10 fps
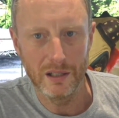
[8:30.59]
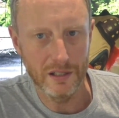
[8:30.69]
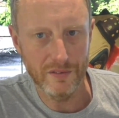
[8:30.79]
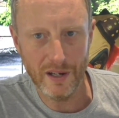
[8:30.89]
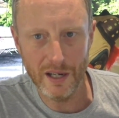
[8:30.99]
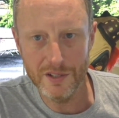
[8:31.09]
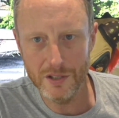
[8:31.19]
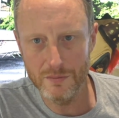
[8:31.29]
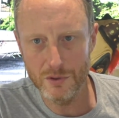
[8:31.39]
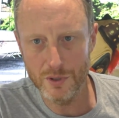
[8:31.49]
leave
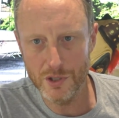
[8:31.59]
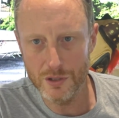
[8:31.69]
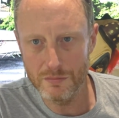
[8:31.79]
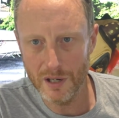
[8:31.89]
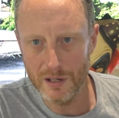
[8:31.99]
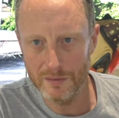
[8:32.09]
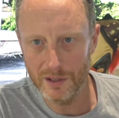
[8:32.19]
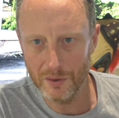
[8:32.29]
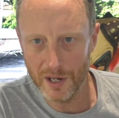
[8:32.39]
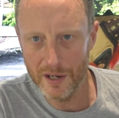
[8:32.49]
items which you might
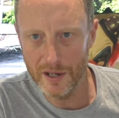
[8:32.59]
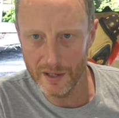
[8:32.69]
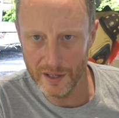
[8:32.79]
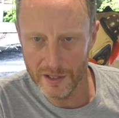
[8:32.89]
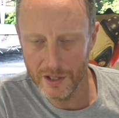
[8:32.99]
require